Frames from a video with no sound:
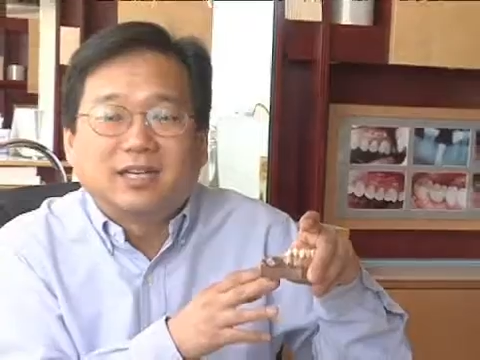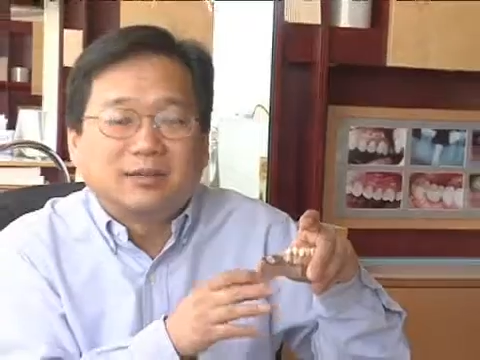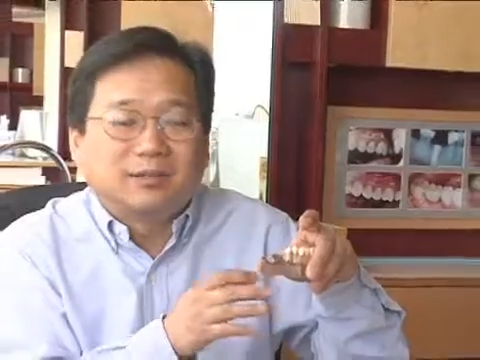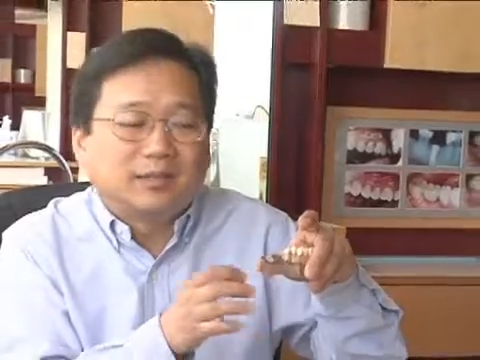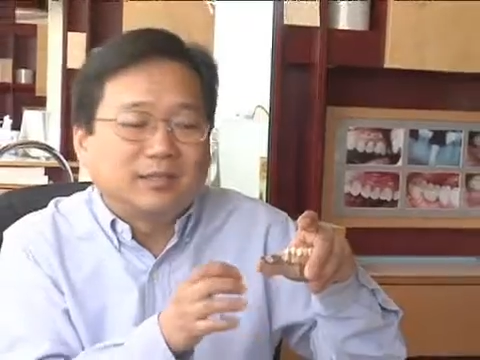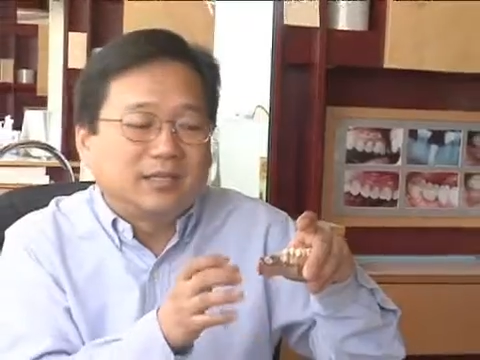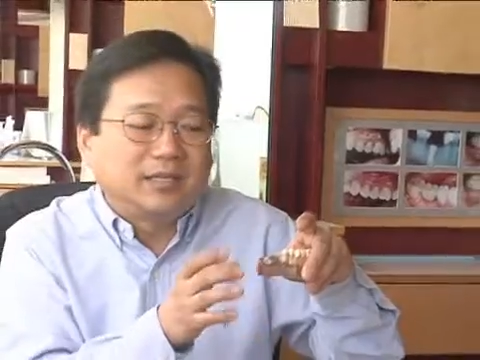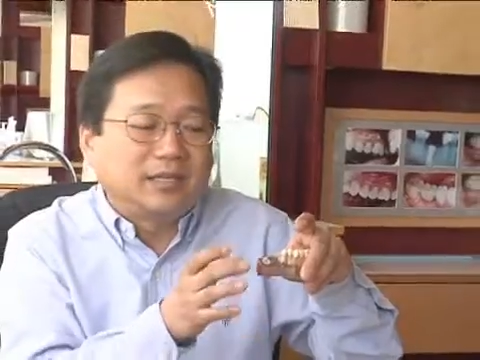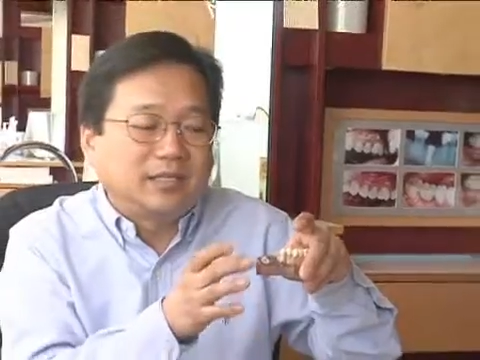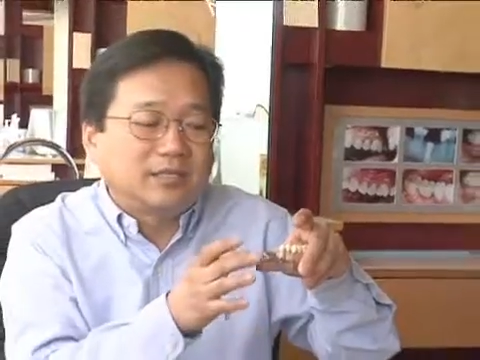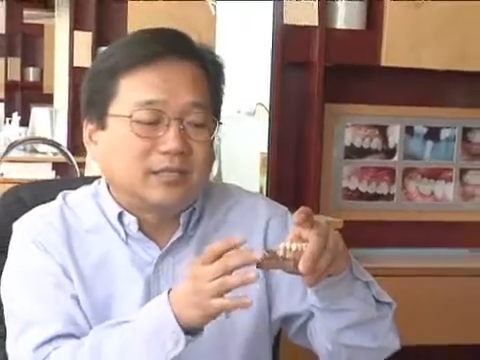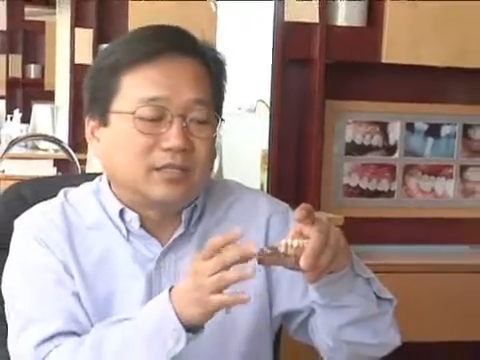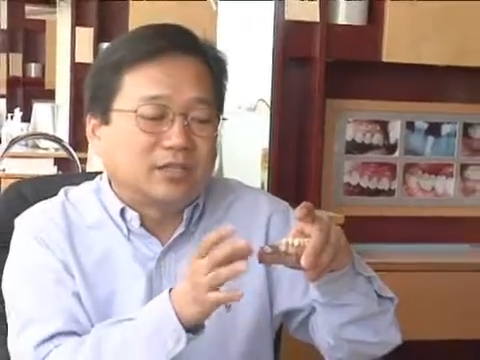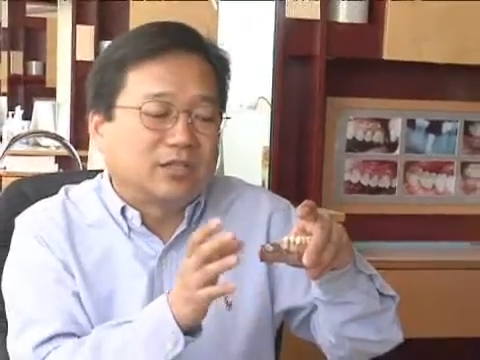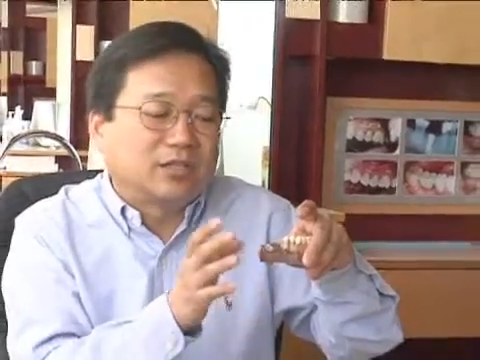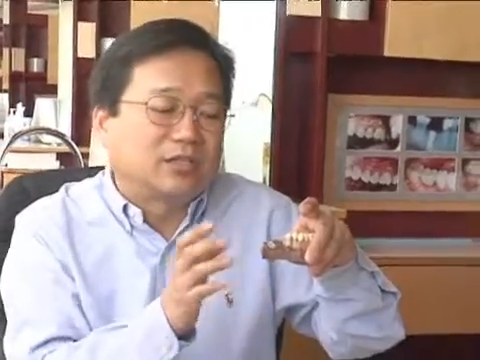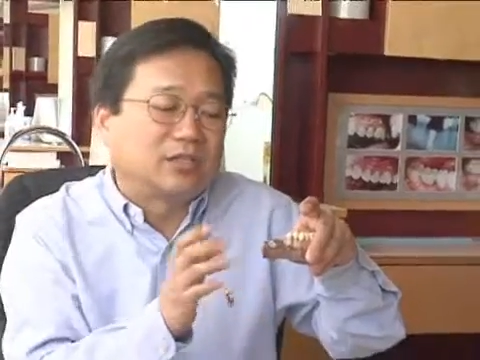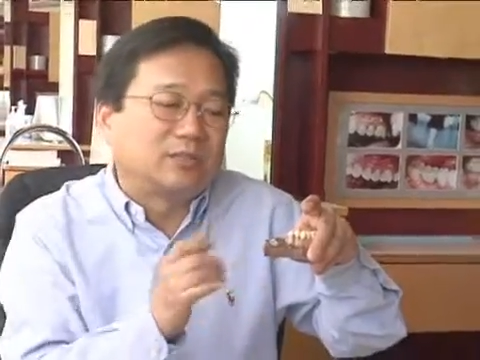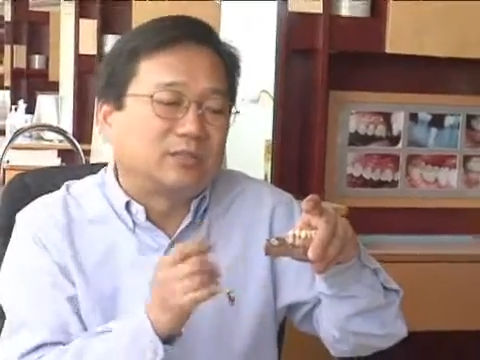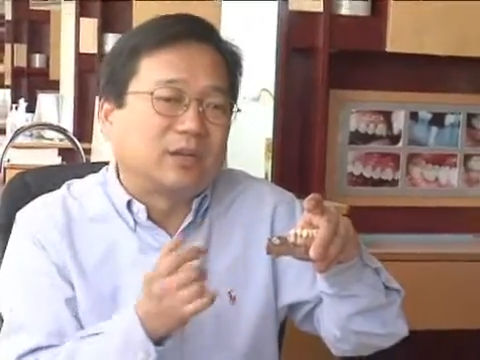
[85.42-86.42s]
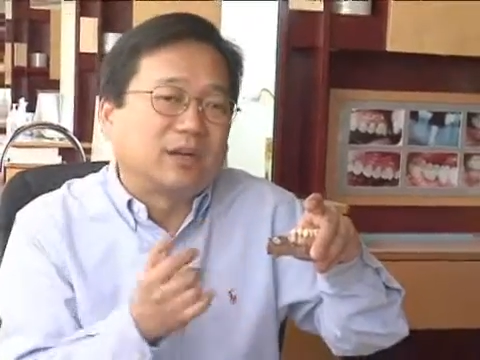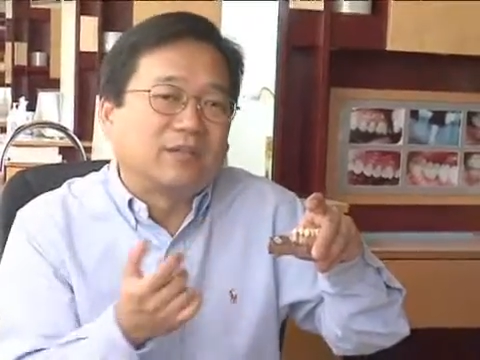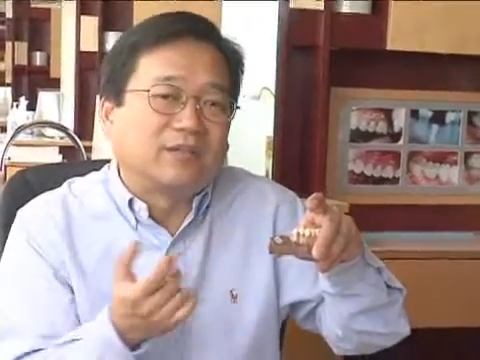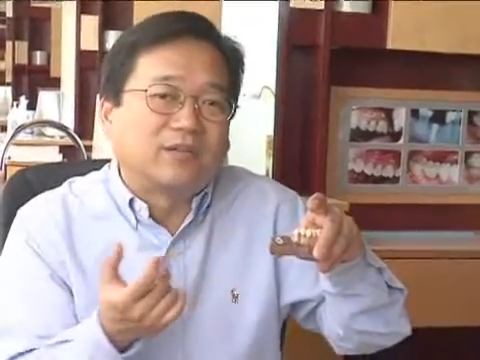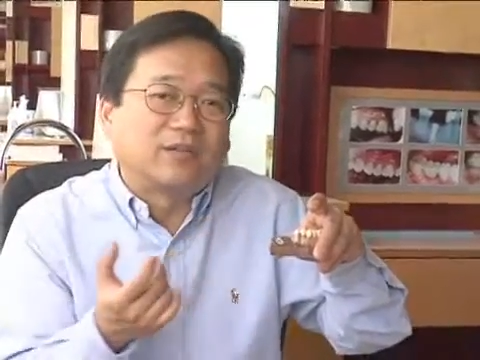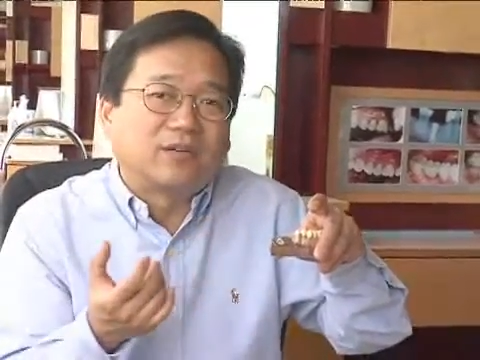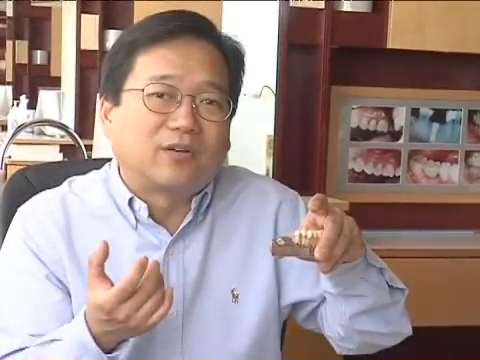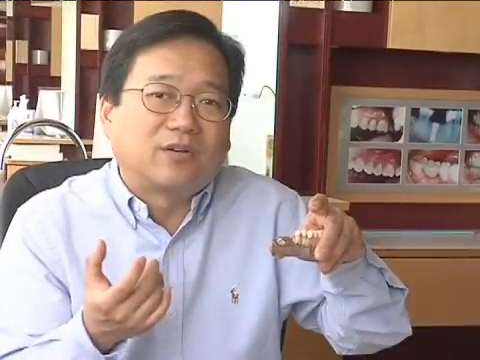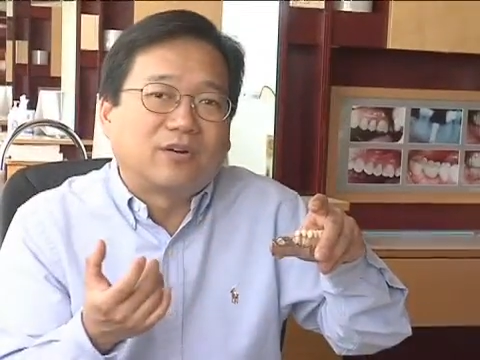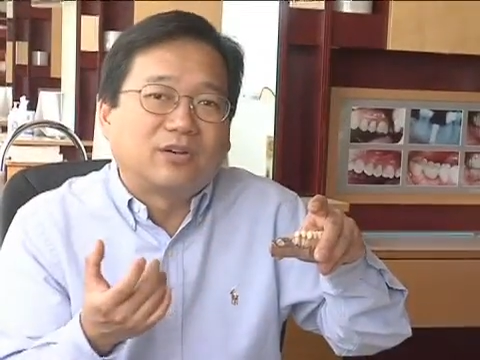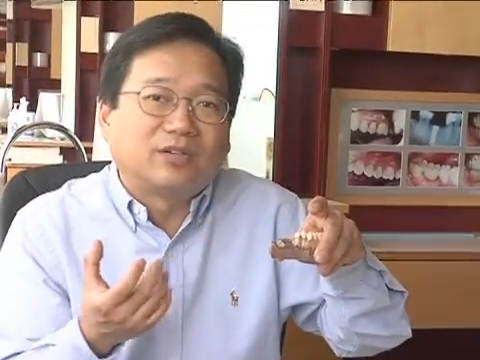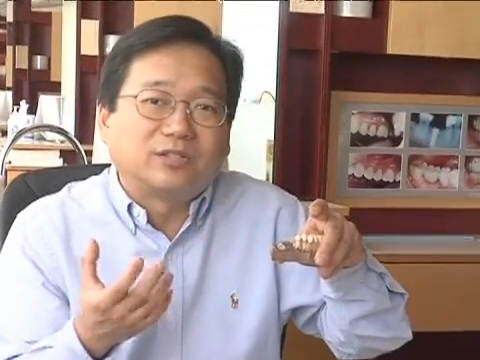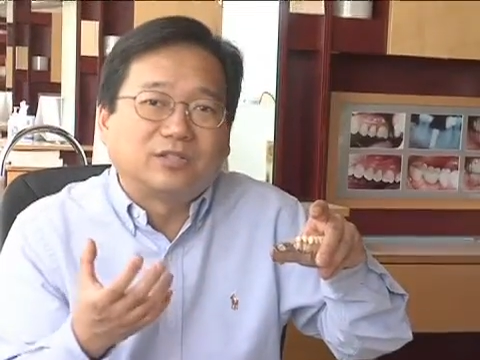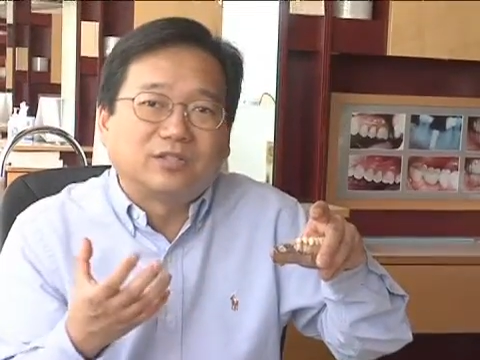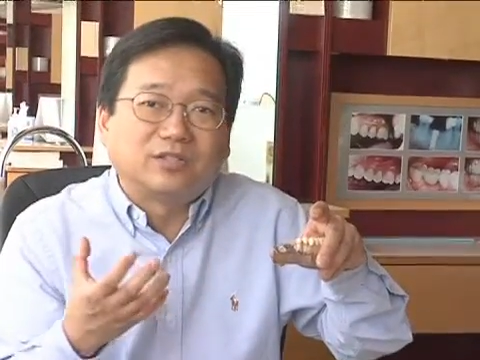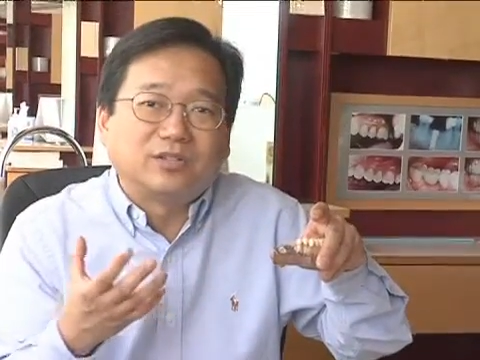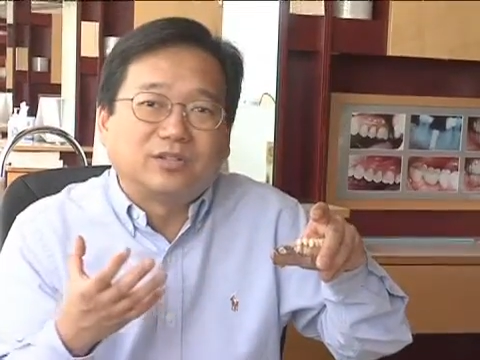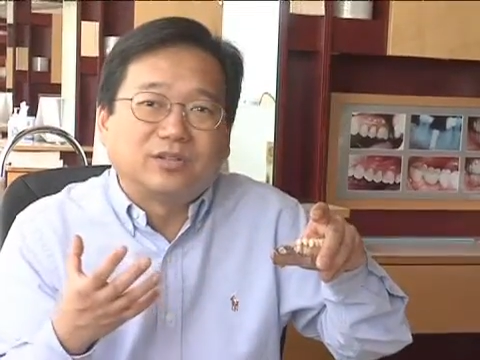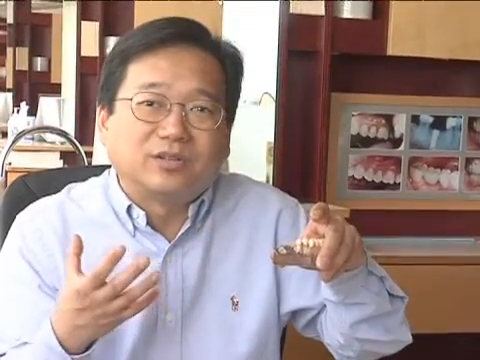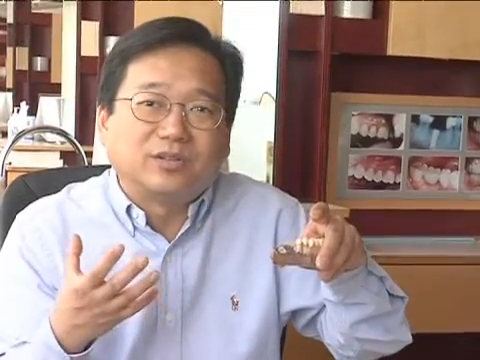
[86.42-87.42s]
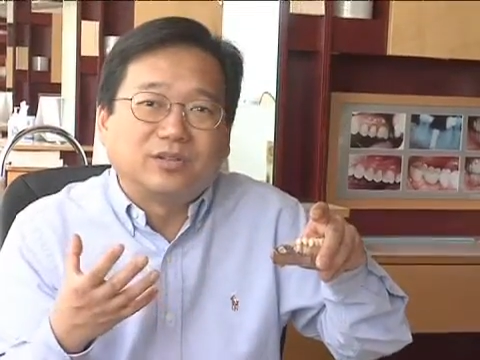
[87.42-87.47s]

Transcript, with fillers: I mean, these are the, by far the,